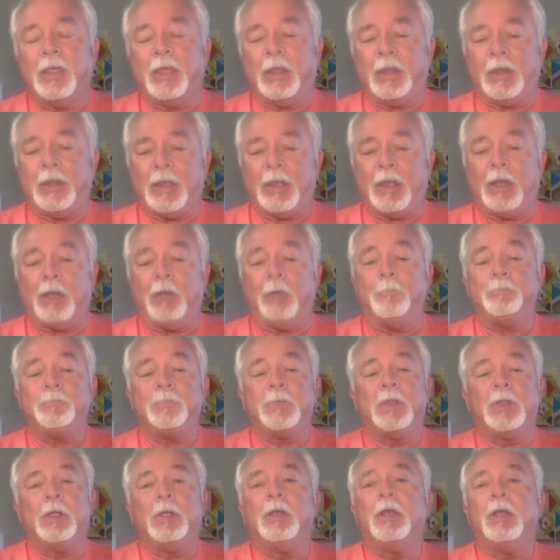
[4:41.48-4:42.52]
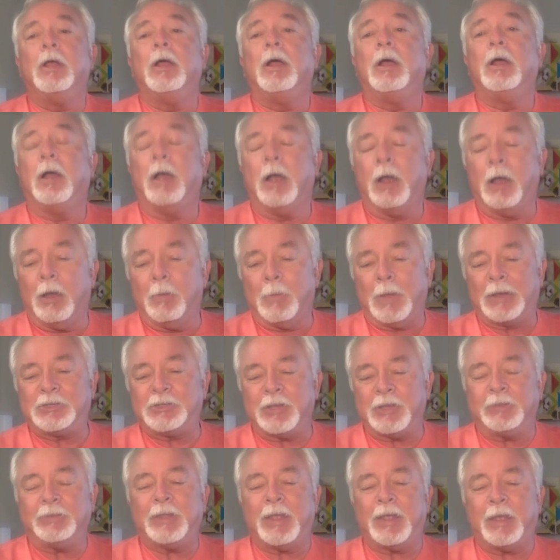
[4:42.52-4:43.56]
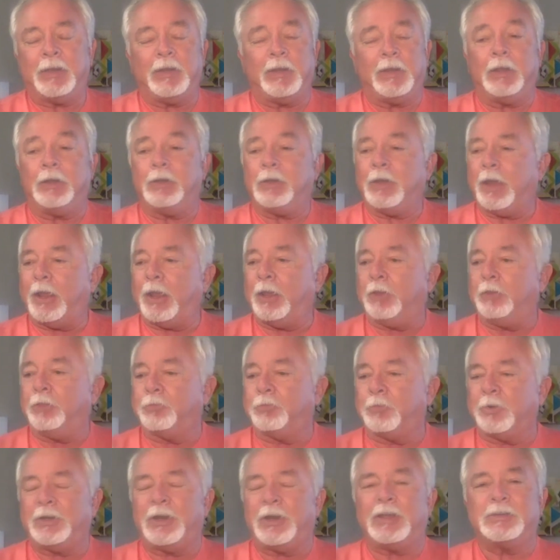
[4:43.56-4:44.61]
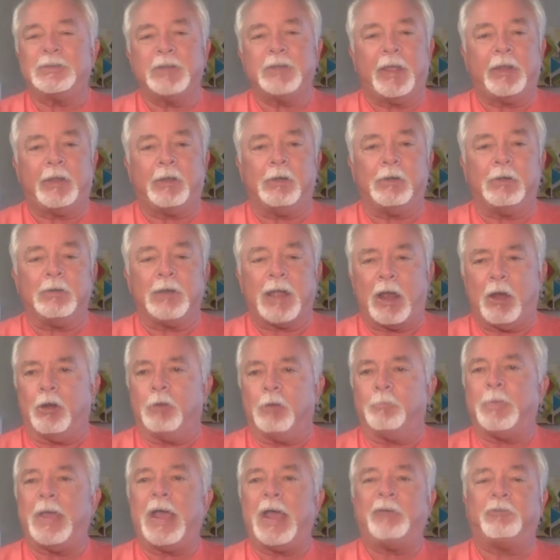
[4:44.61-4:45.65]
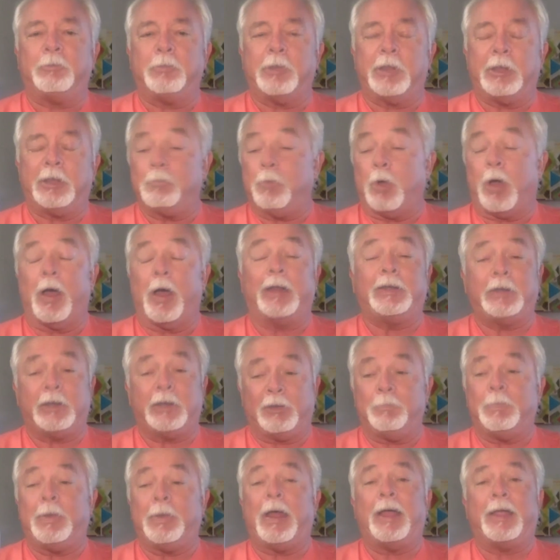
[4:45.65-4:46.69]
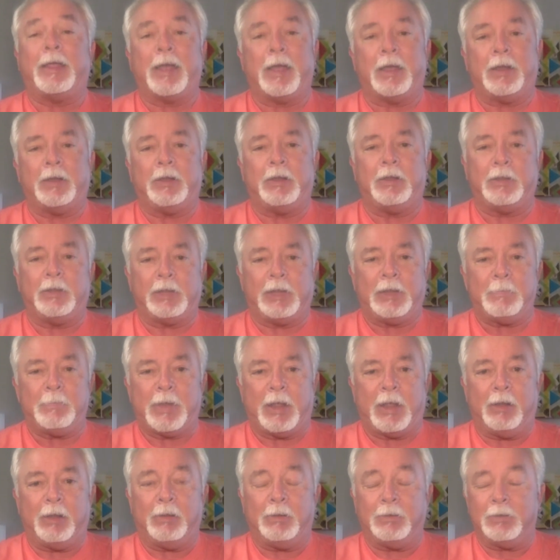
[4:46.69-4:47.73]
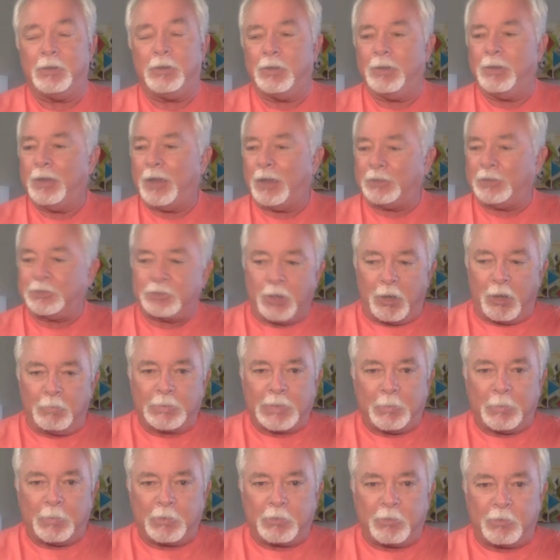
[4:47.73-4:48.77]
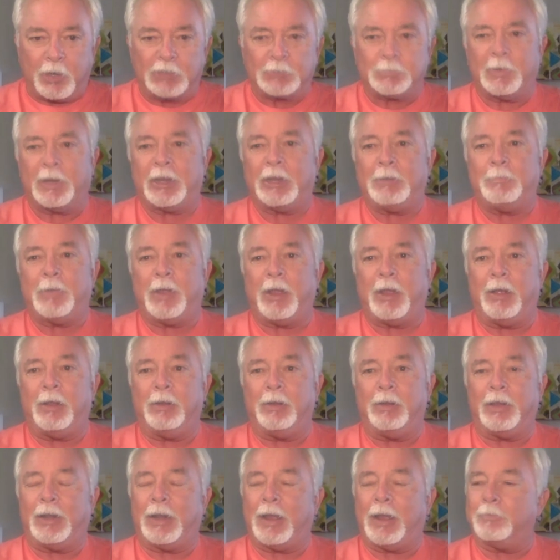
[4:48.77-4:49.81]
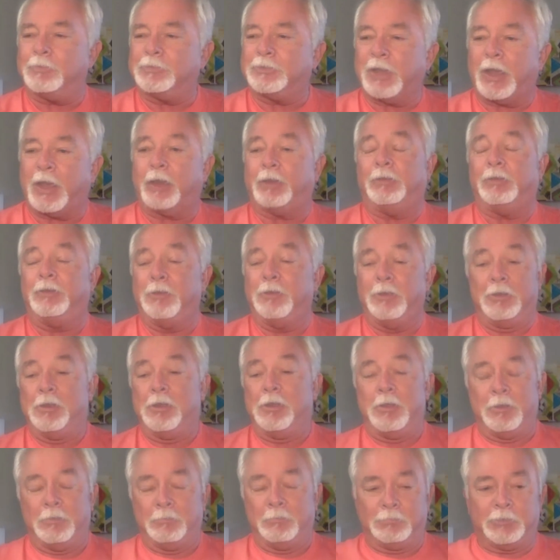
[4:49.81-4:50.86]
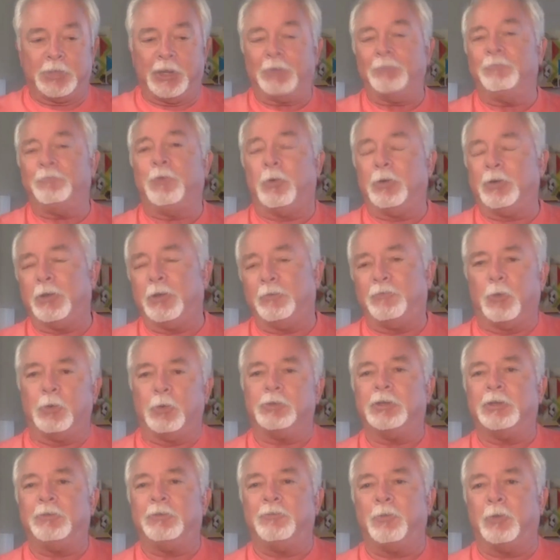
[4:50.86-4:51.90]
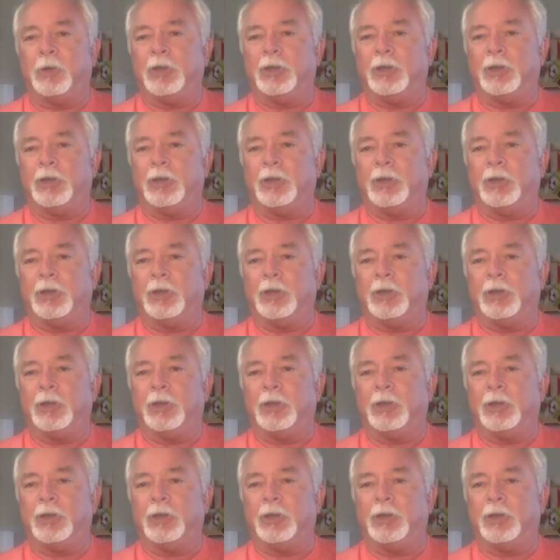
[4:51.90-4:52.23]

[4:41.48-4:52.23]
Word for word: Anyhow, um, I sent that in, and three days later, I heard back from them. Oh, I did hear back. I got an email. I saw them come across my email, and I was like, 10 to 1449.